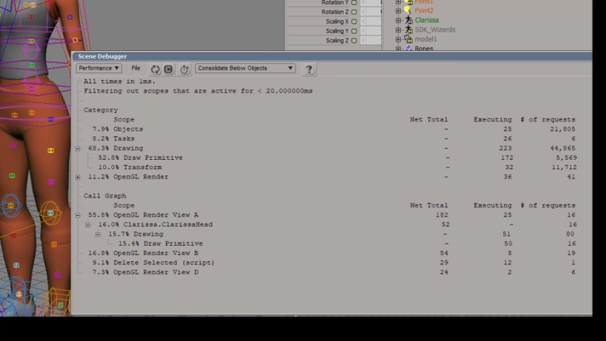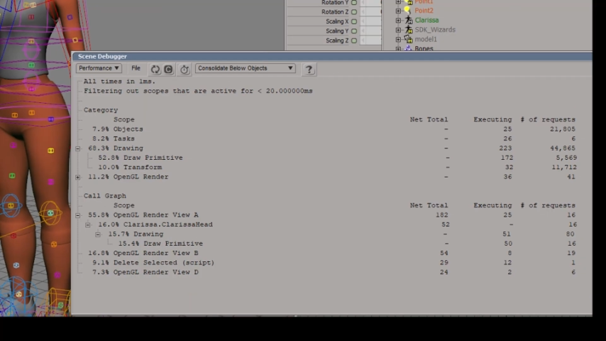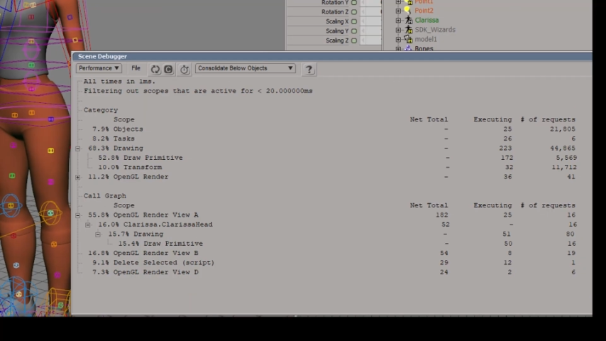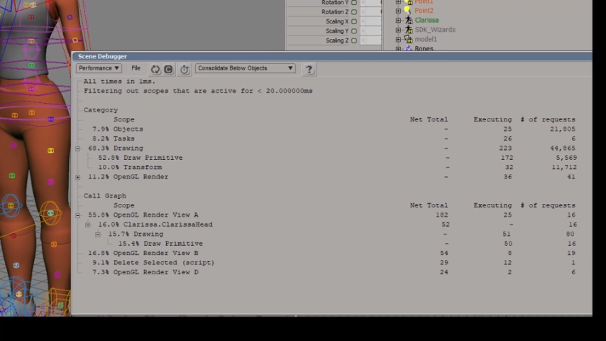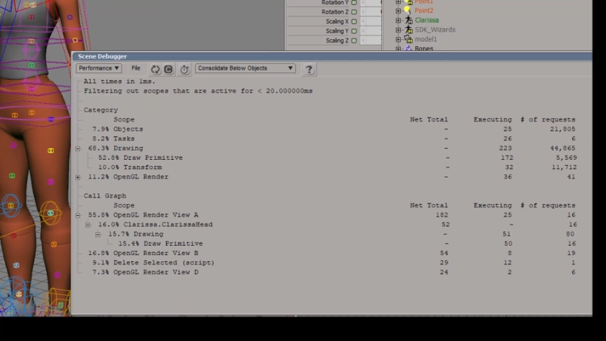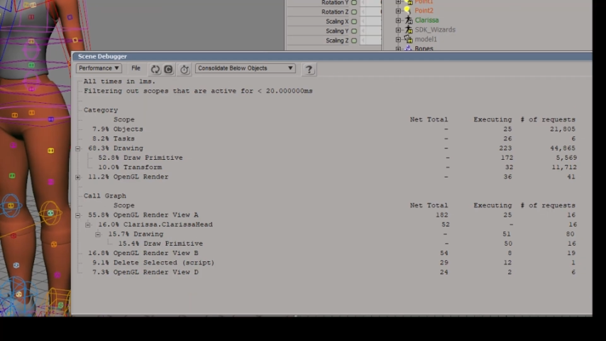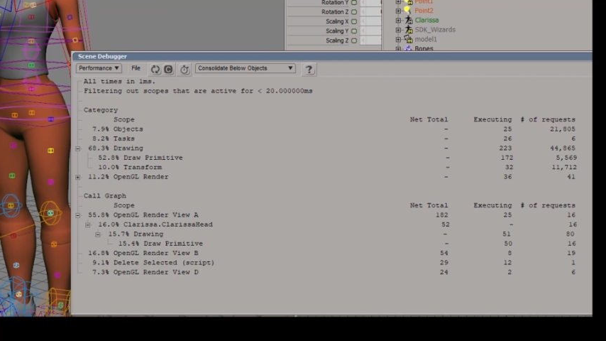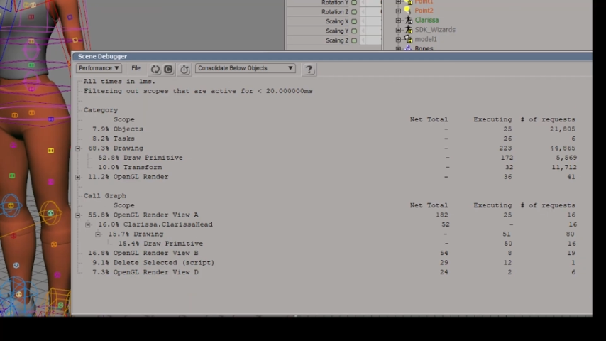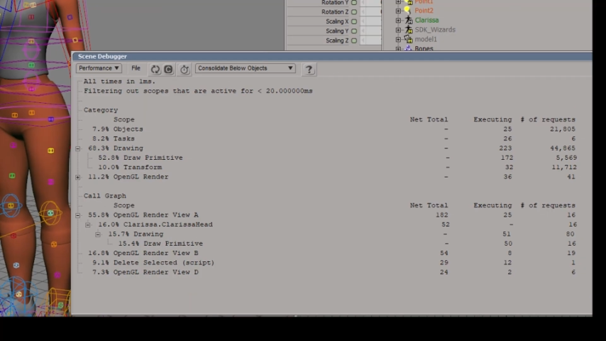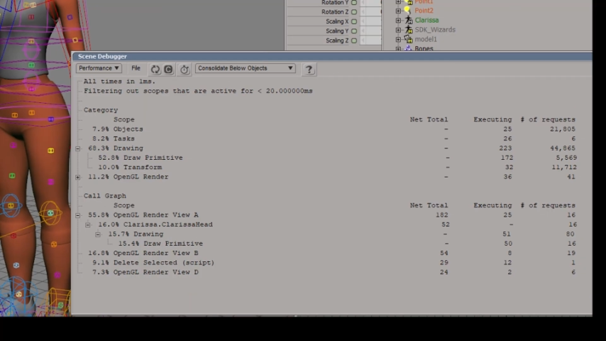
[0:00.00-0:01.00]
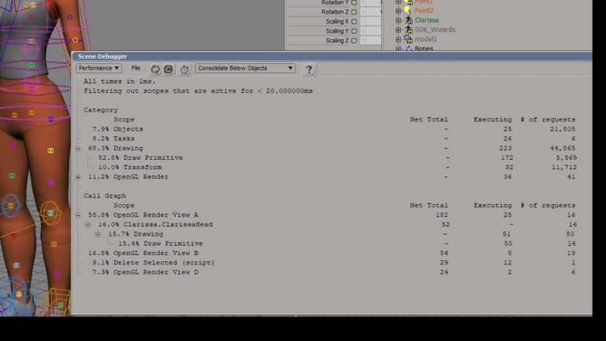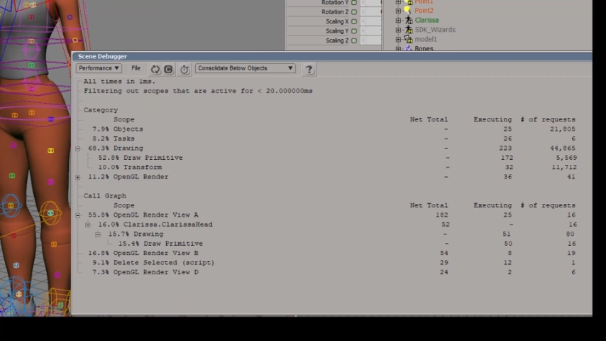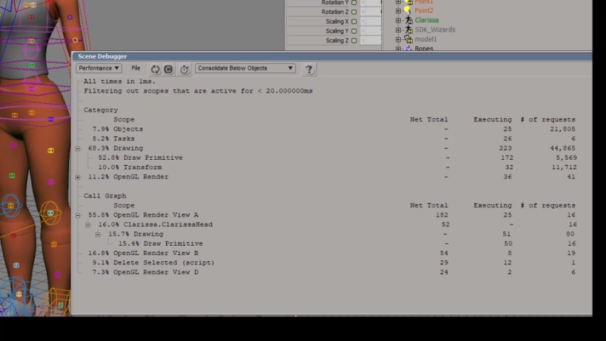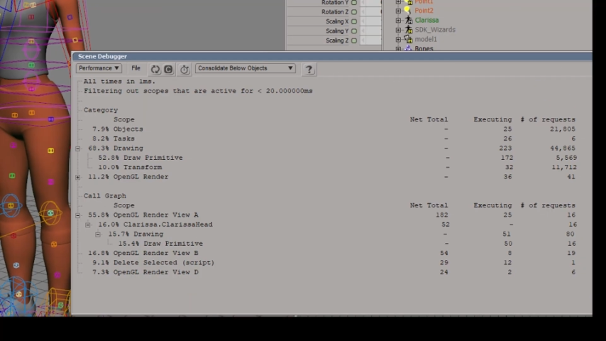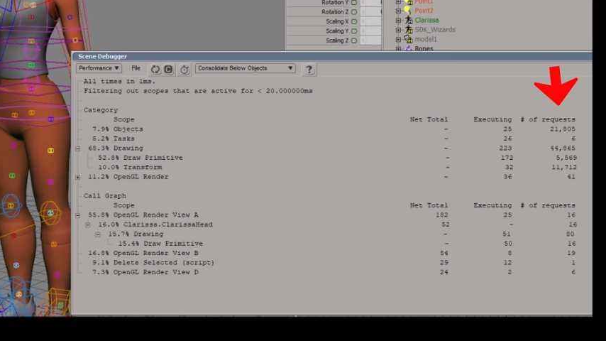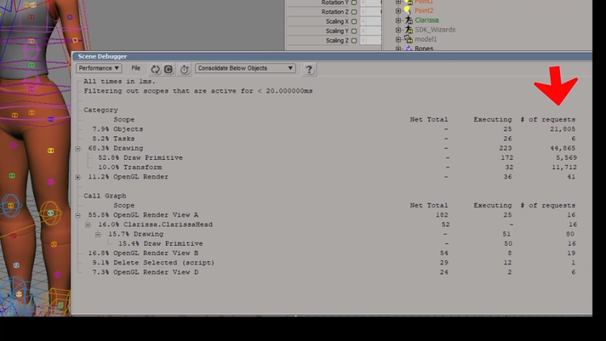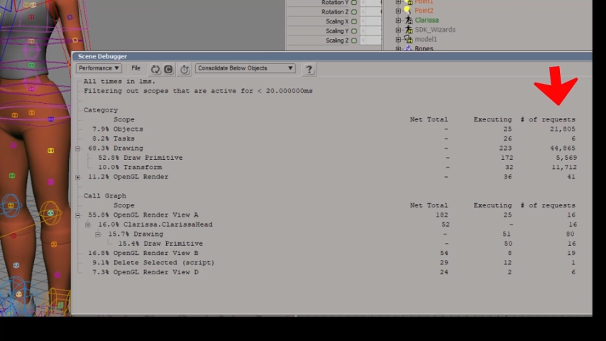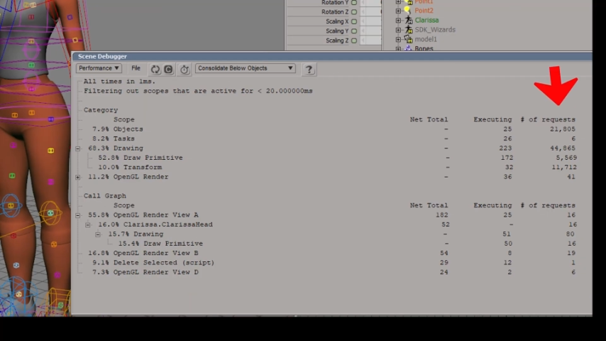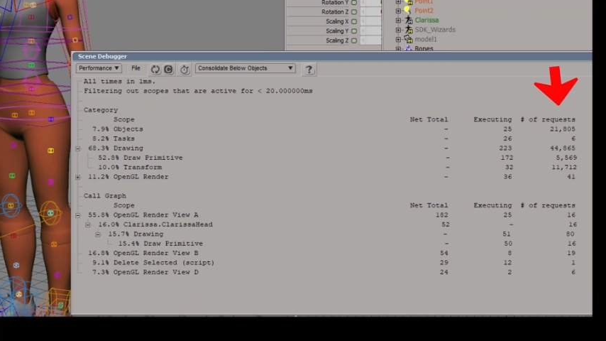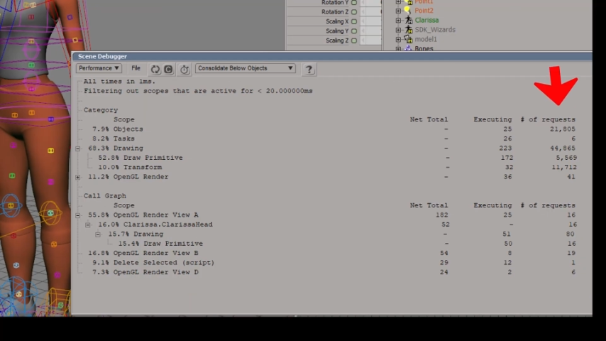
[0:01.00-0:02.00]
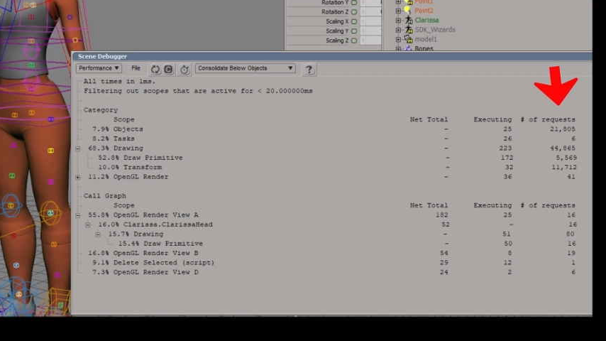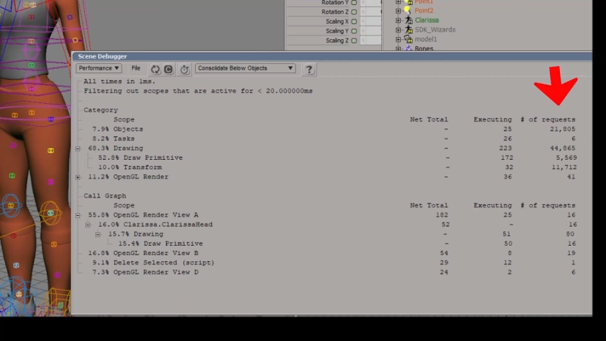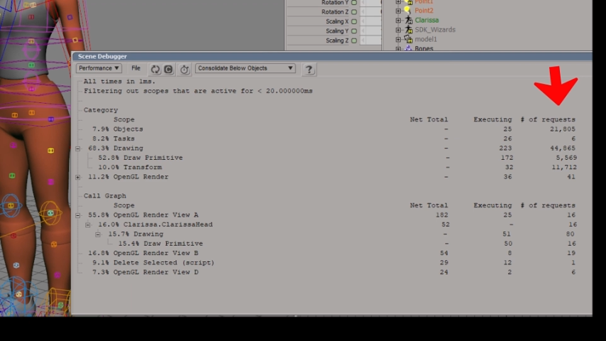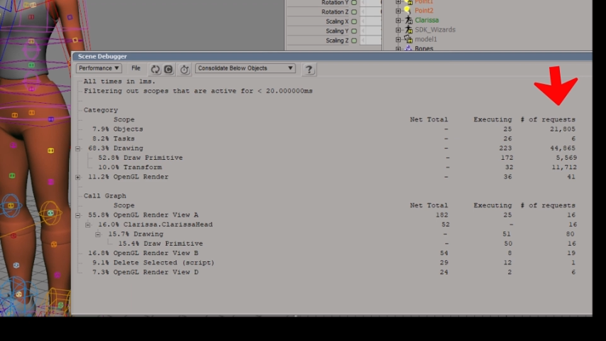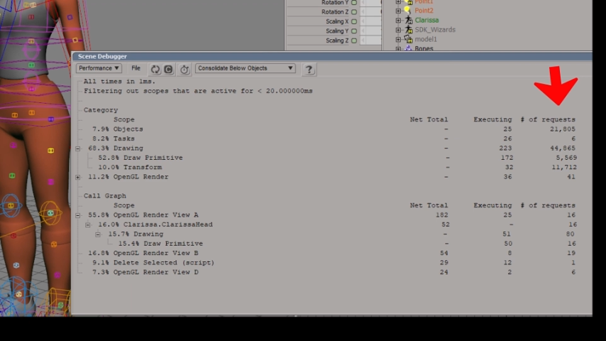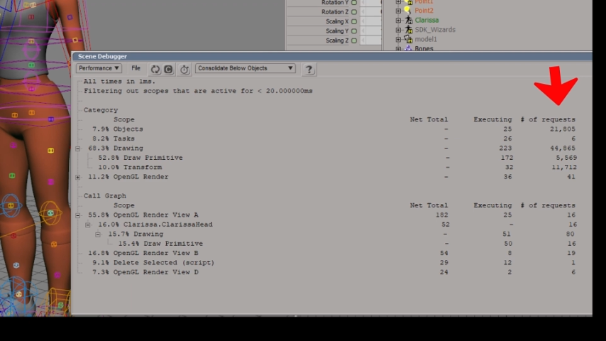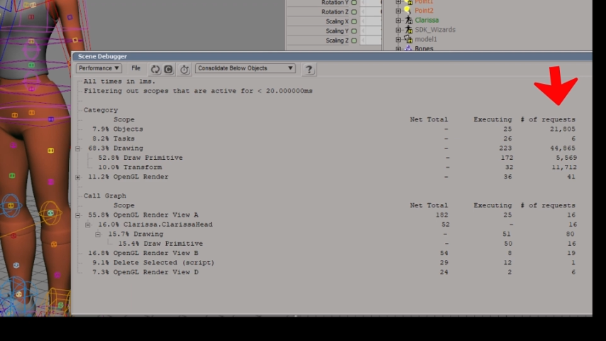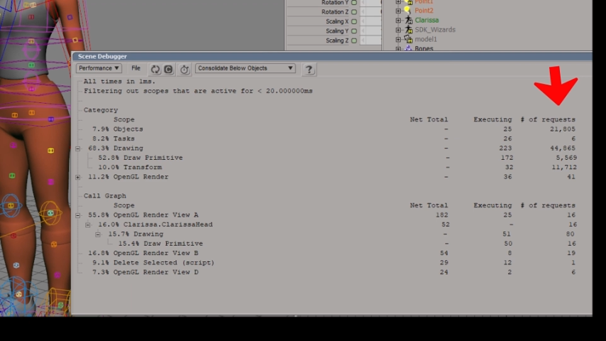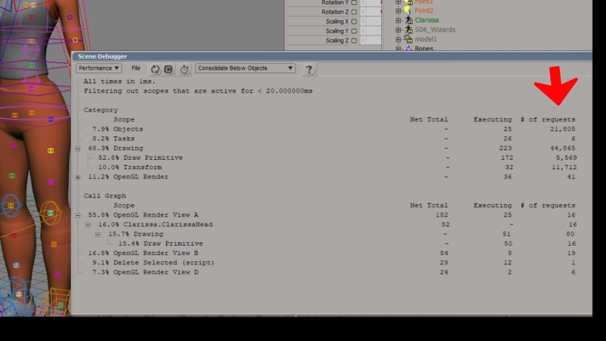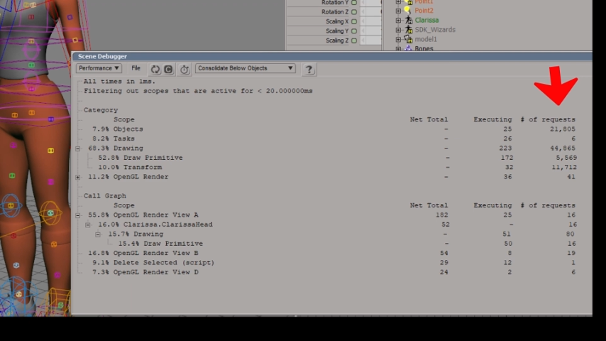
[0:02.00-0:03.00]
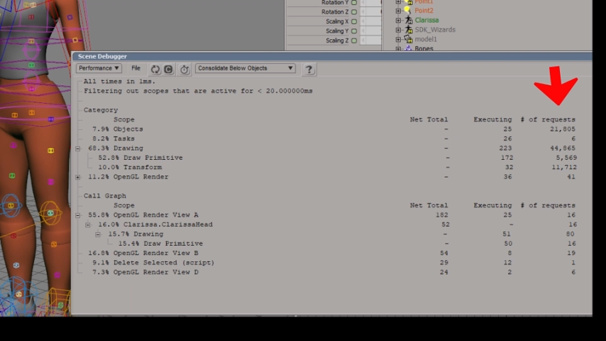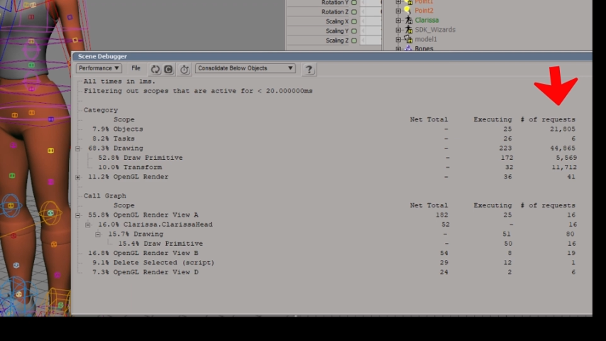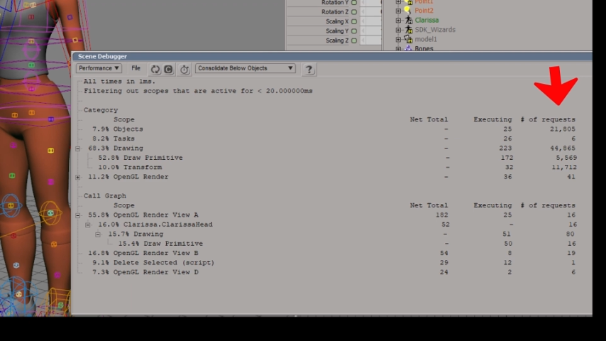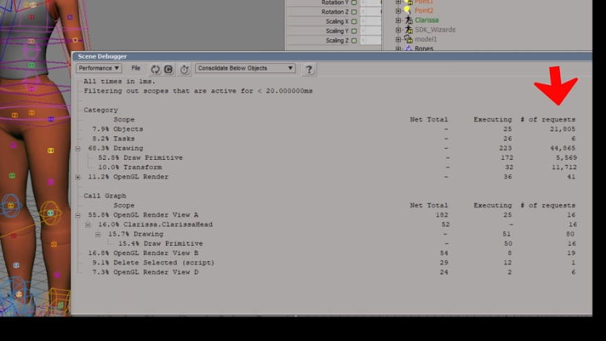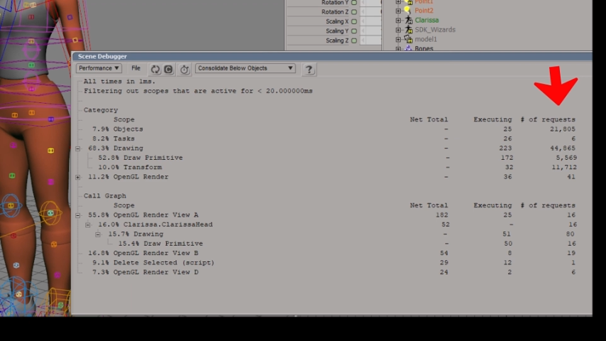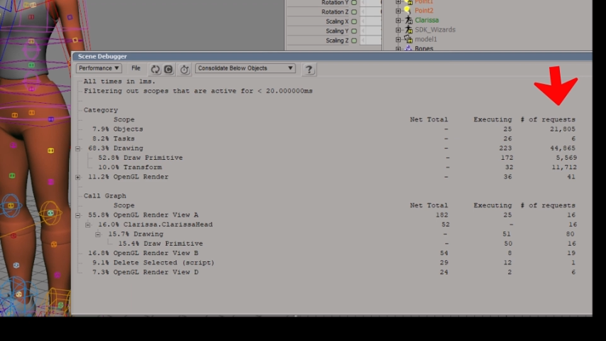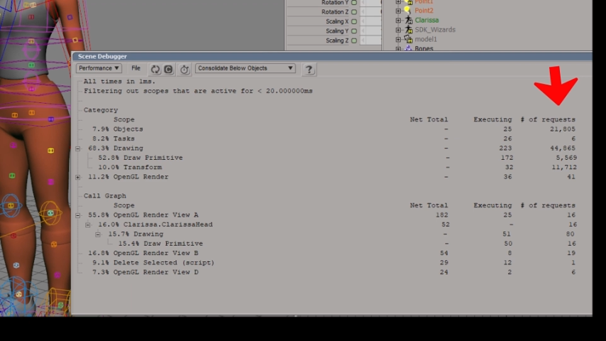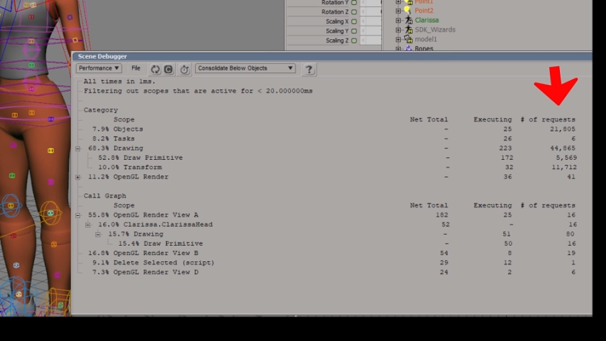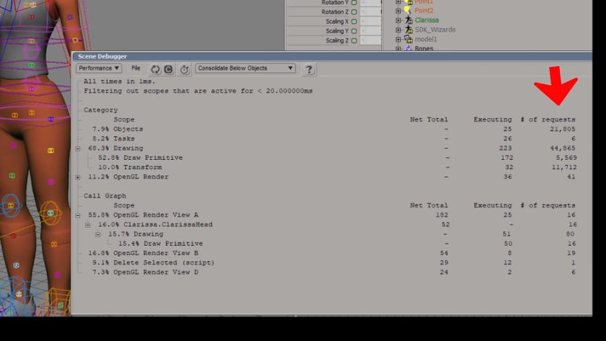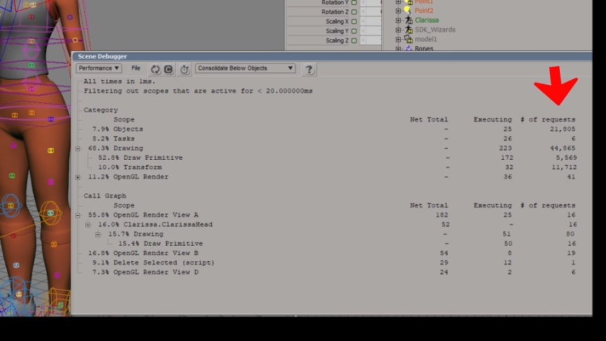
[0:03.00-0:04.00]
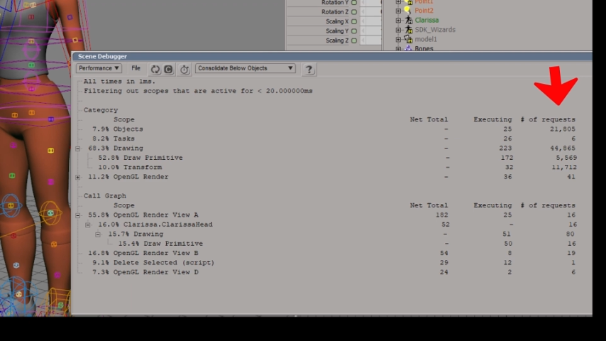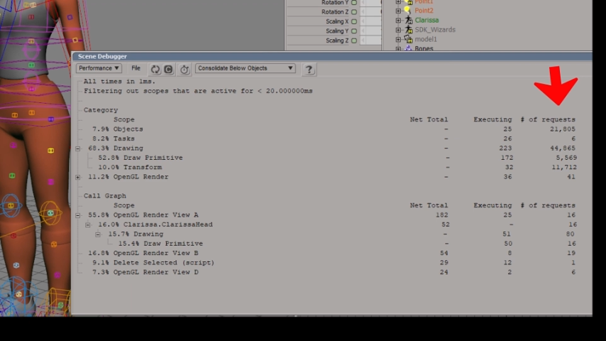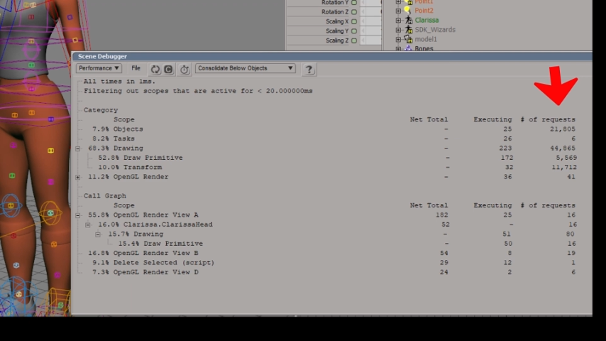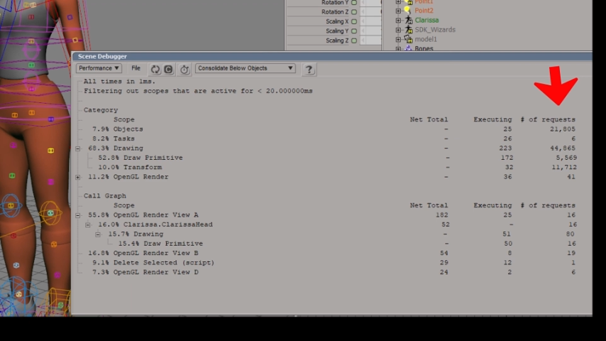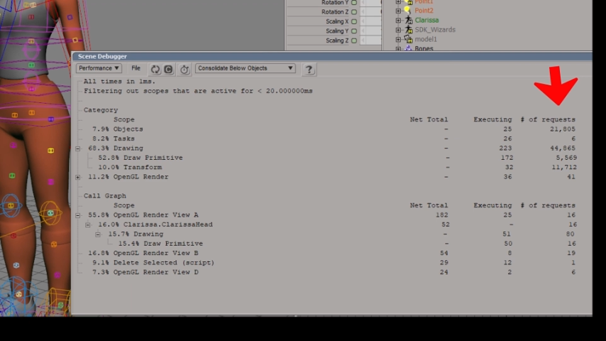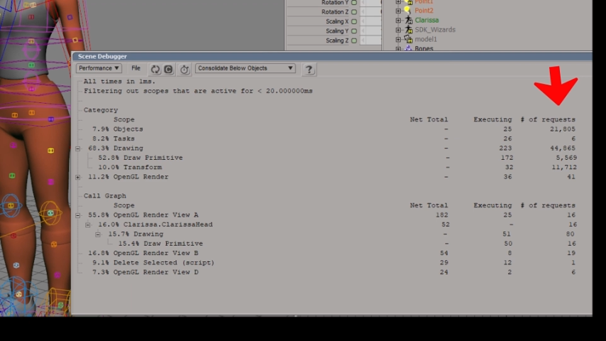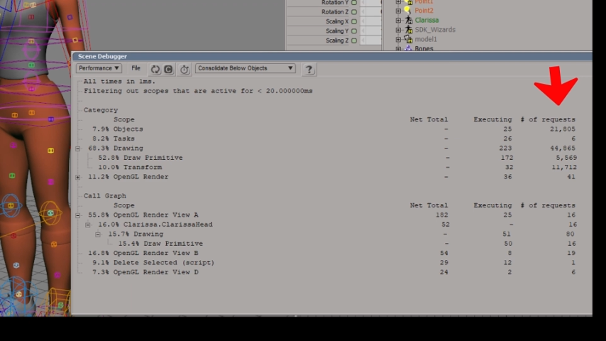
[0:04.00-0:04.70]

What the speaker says: Nobody's mouth can be seen.